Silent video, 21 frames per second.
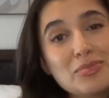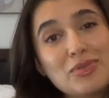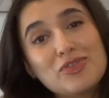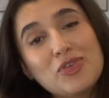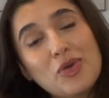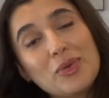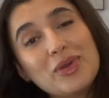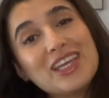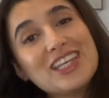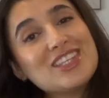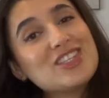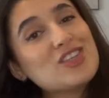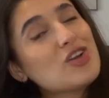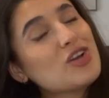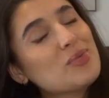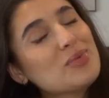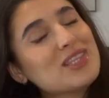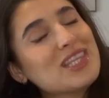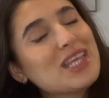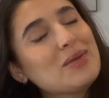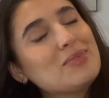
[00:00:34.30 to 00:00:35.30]
before we get started
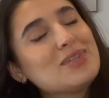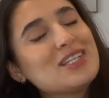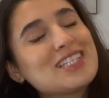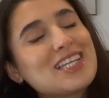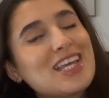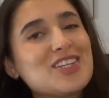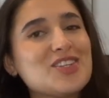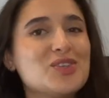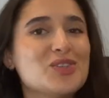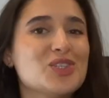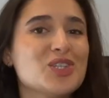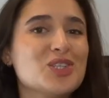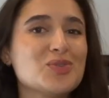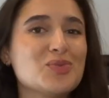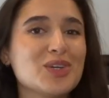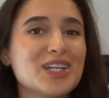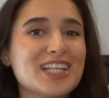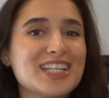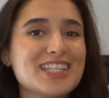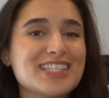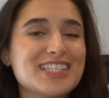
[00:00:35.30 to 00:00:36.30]
with the empties, I do just
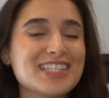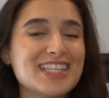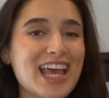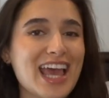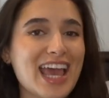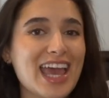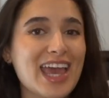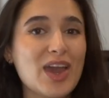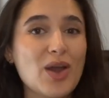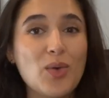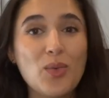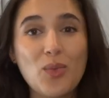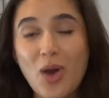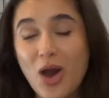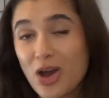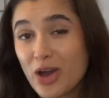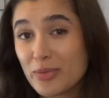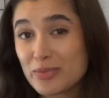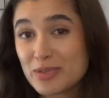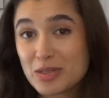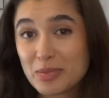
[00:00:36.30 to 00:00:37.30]
want to say
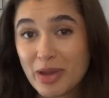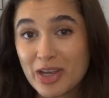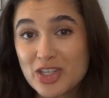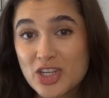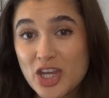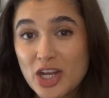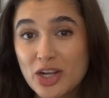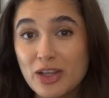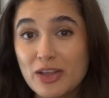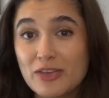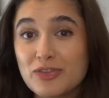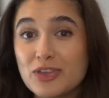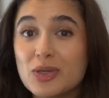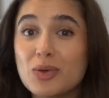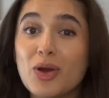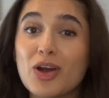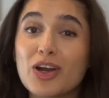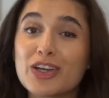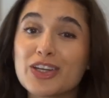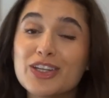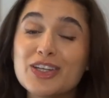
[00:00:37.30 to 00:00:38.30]
welcome to my channel if you
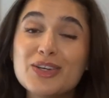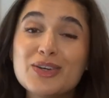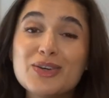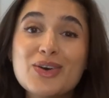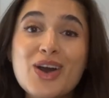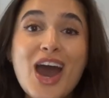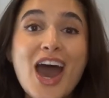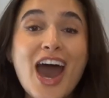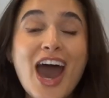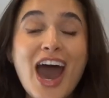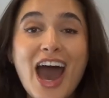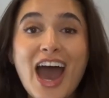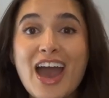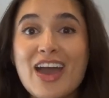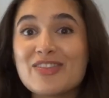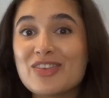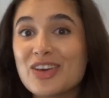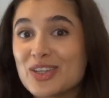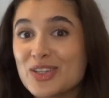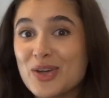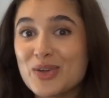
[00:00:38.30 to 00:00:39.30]
are new.
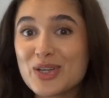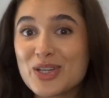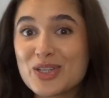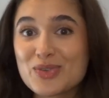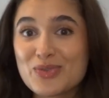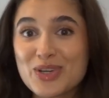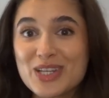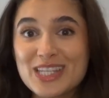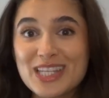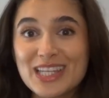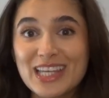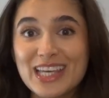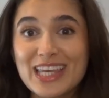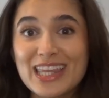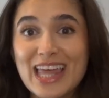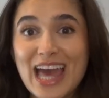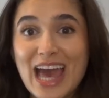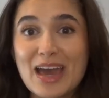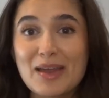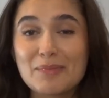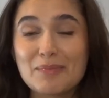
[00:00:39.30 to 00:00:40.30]
I've noticed recently
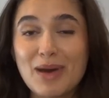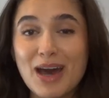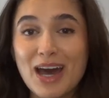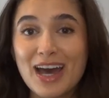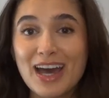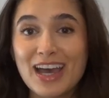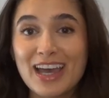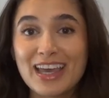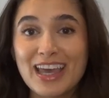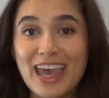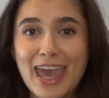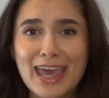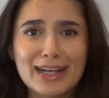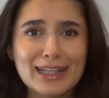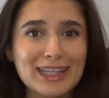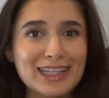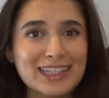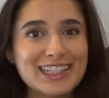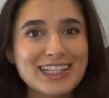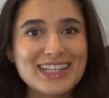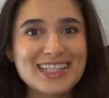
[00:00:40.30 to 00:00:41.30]
that my
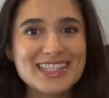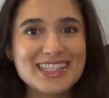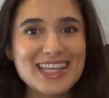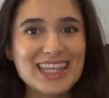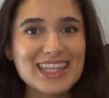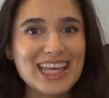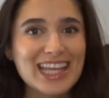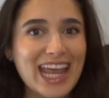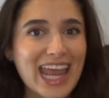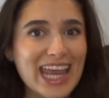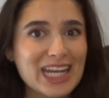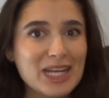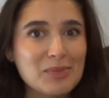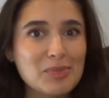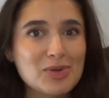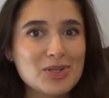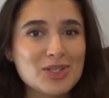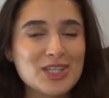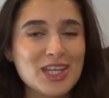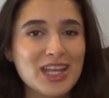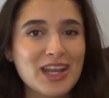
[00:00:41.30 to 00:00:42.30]
analytics say that eighty
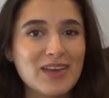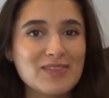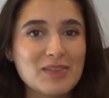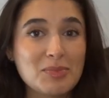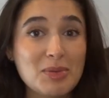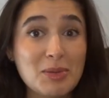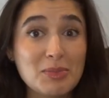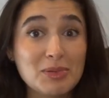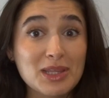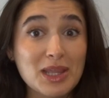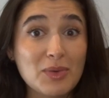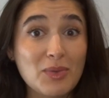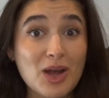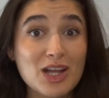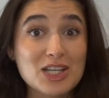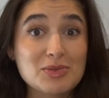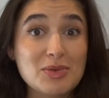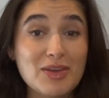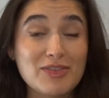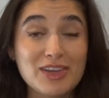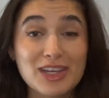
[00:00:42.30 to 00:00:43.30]
percent of the people that
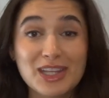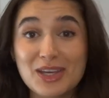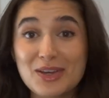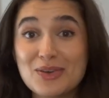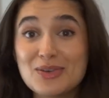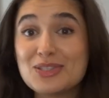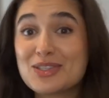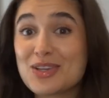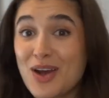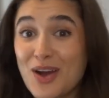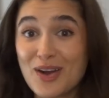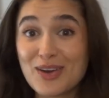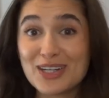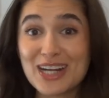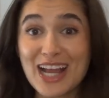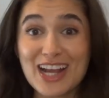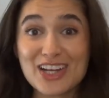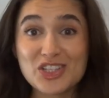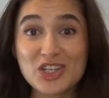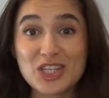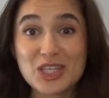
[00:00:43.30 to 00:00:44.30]
watch my videos aren't
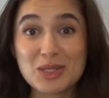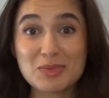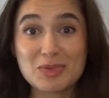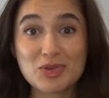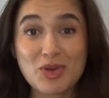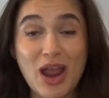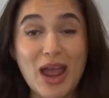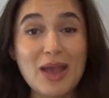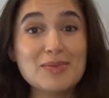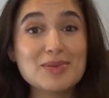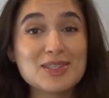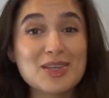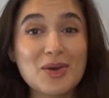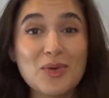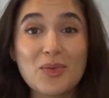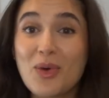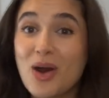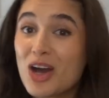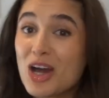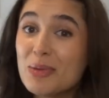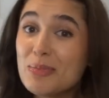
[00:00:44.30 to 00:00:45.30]
actually subscribed, so
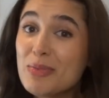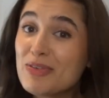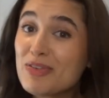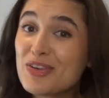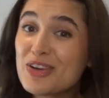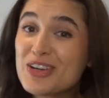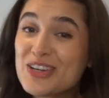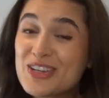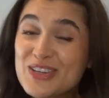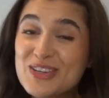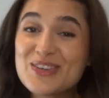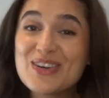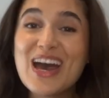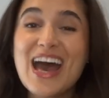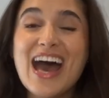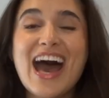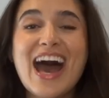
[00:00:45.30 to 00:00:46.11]
welcome if you're new.